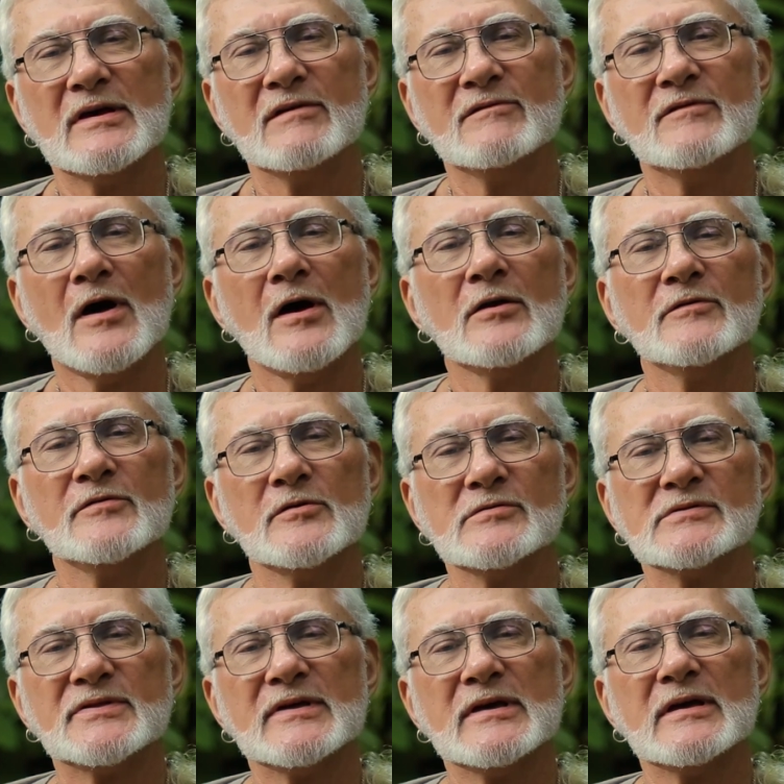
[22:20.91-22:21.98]
of all of
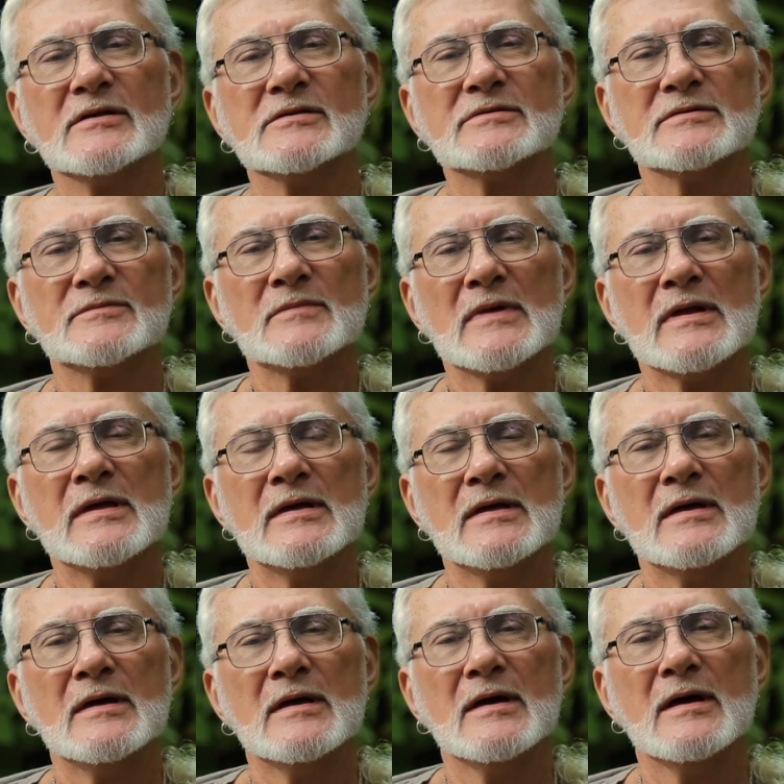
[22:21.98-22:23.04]
those
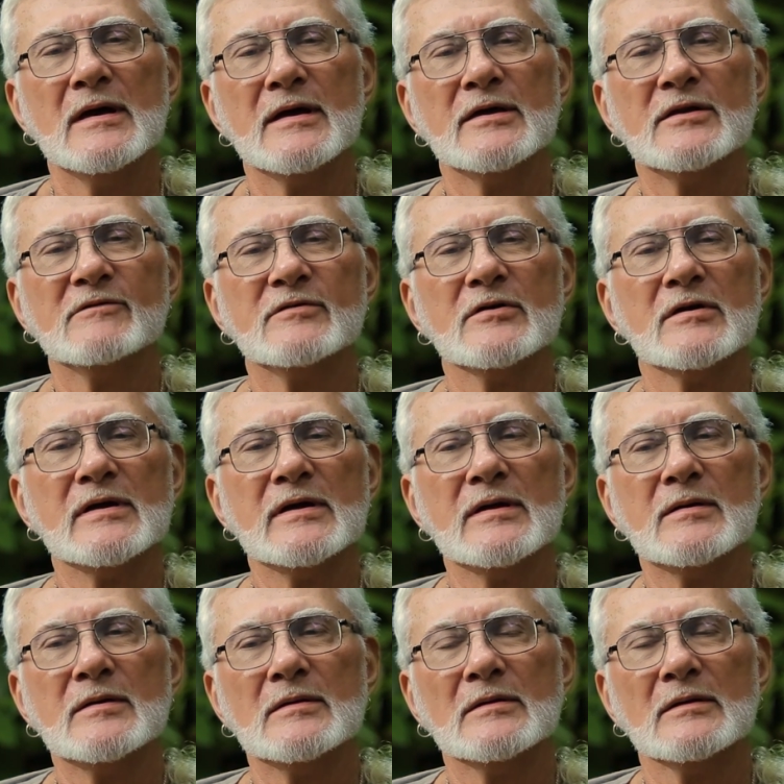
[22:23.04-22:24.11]
things in a
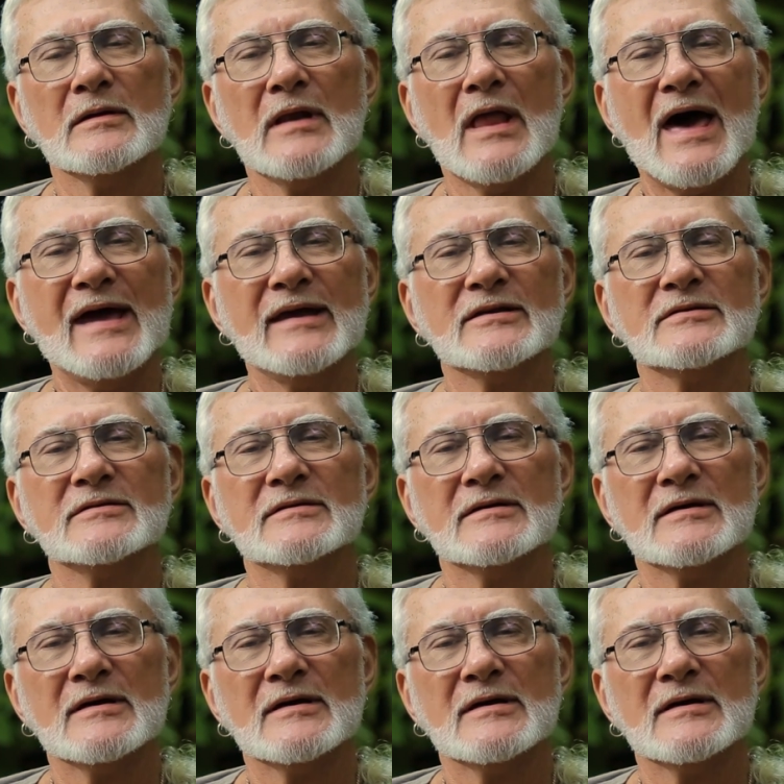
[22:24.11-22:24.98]
very light,